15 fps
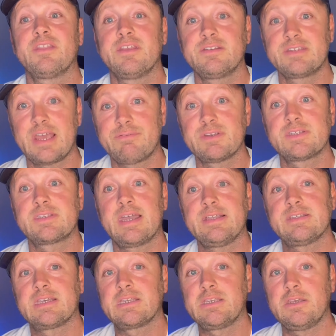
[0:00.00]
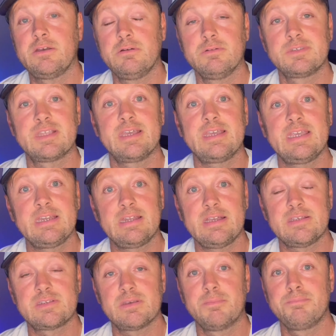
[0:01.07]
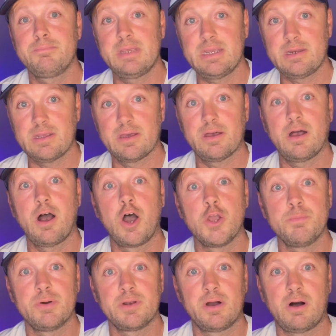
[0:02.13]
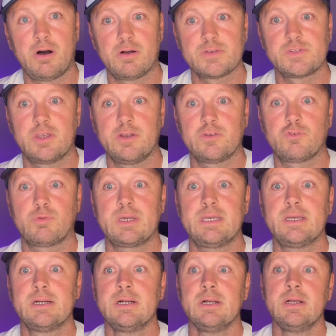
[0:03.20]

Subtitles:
the devastating news that he needs immediate open heart surgery.